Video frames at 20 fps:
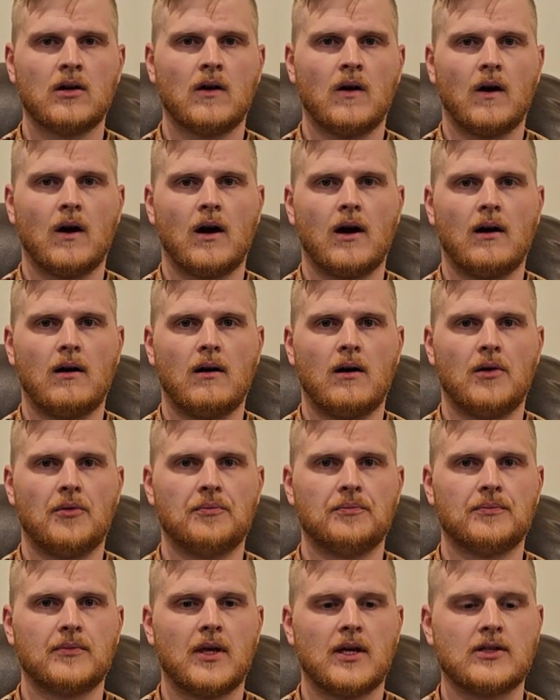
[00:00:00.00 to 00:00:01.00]

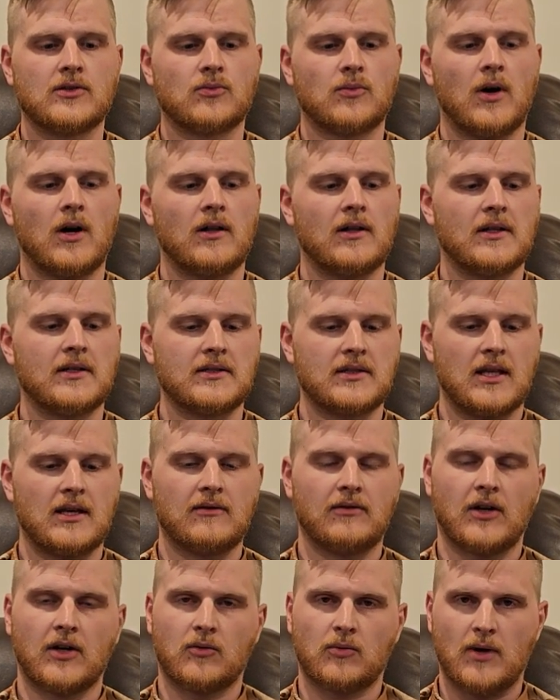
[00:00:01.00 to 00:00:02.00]
as well as they
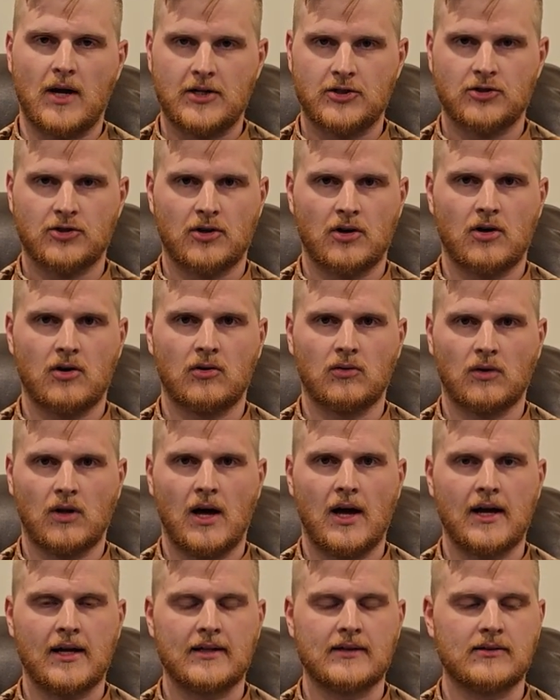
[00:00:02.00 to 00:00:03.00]
have like retro
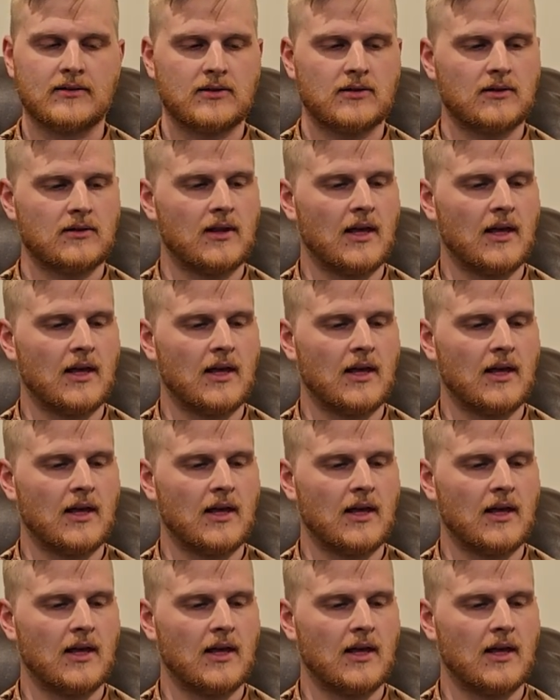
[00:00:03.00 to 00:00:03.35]
lines.